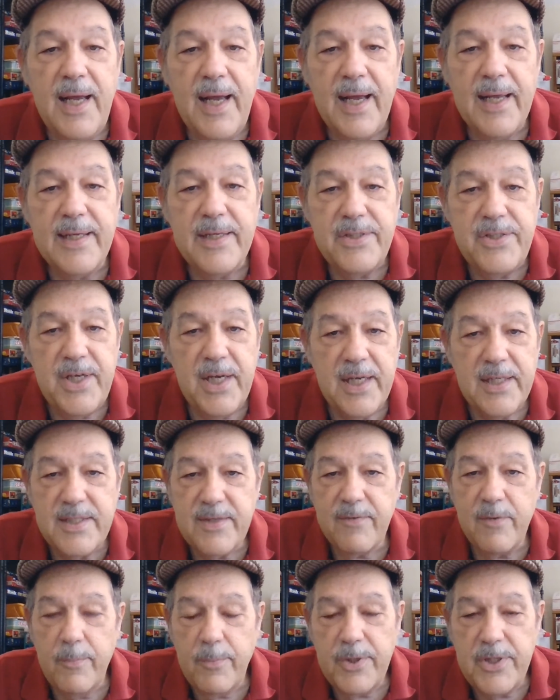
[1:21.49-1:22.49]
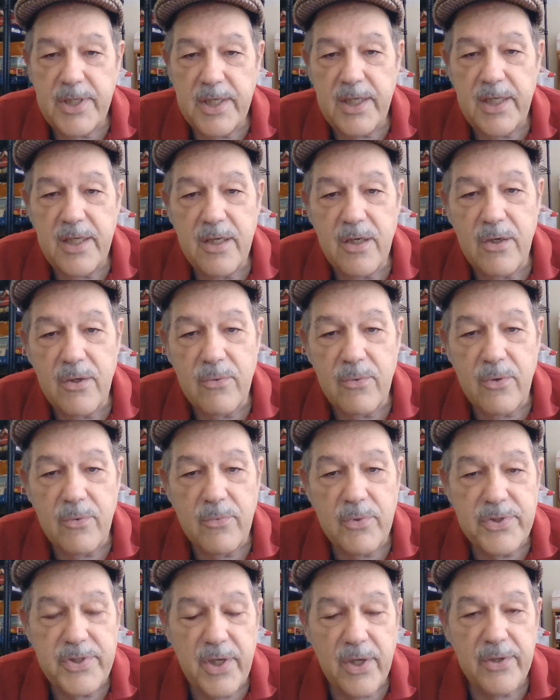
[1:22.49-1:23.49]
and the chance of a particular
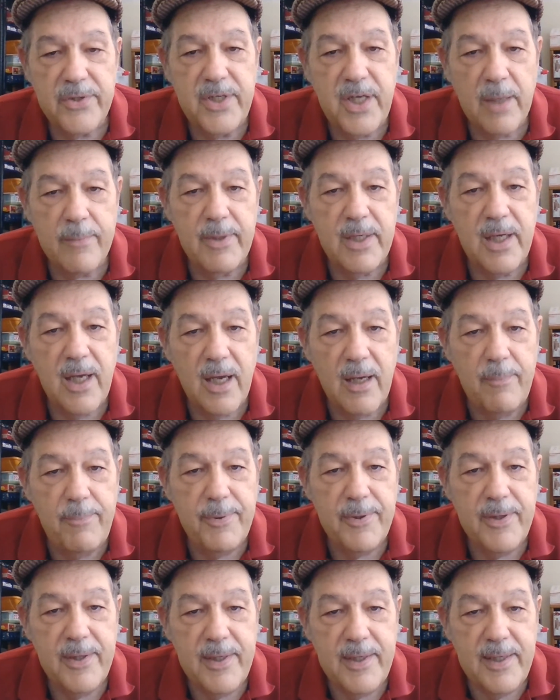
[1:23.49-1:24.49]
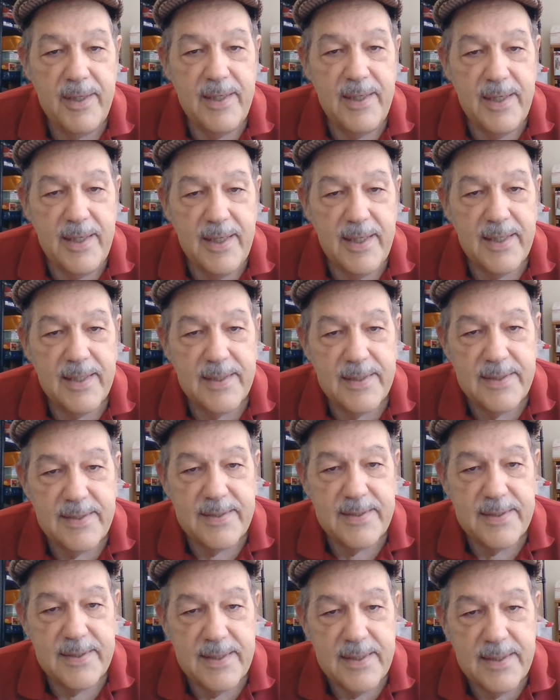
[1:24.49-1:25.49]
result coming up is